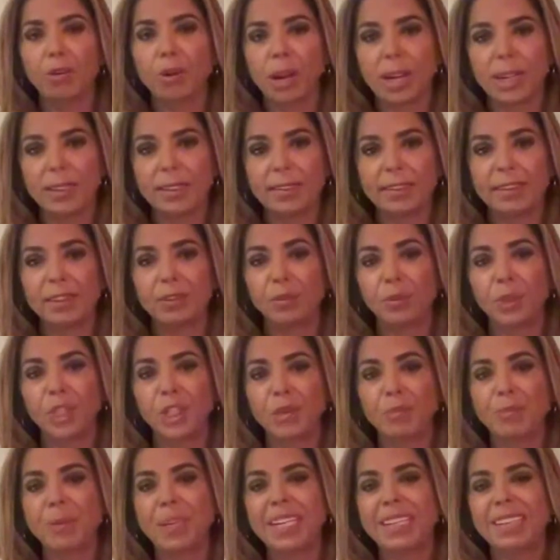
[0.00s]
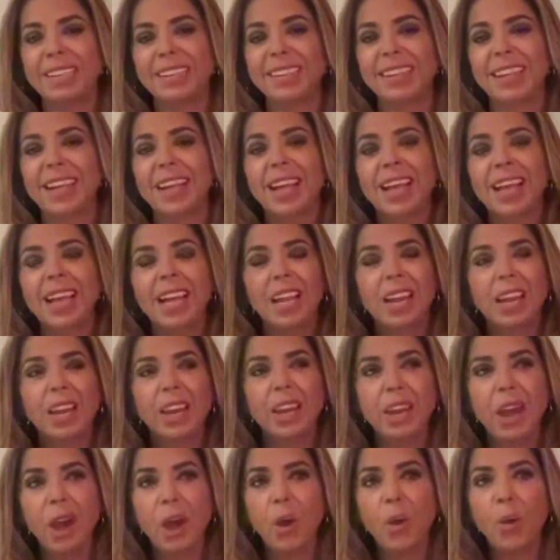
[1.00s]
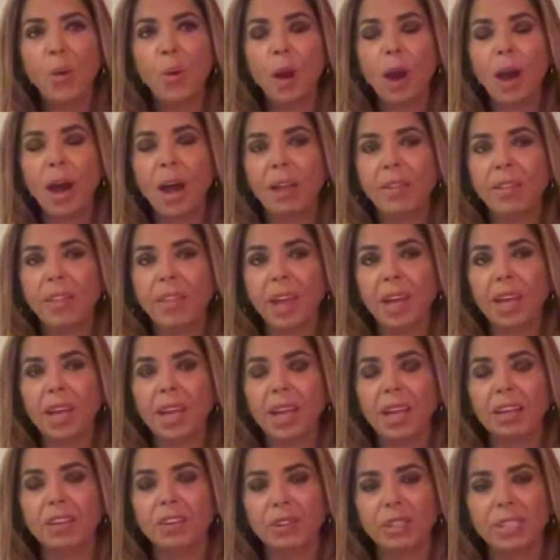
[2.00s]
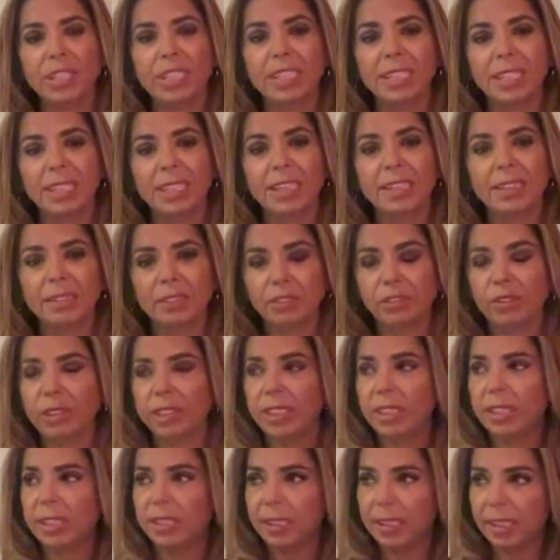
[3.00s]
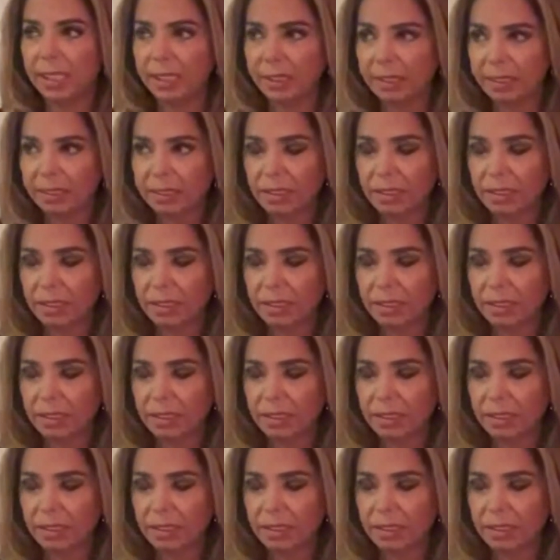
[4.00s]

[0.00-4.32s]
crisis, which means no other country in history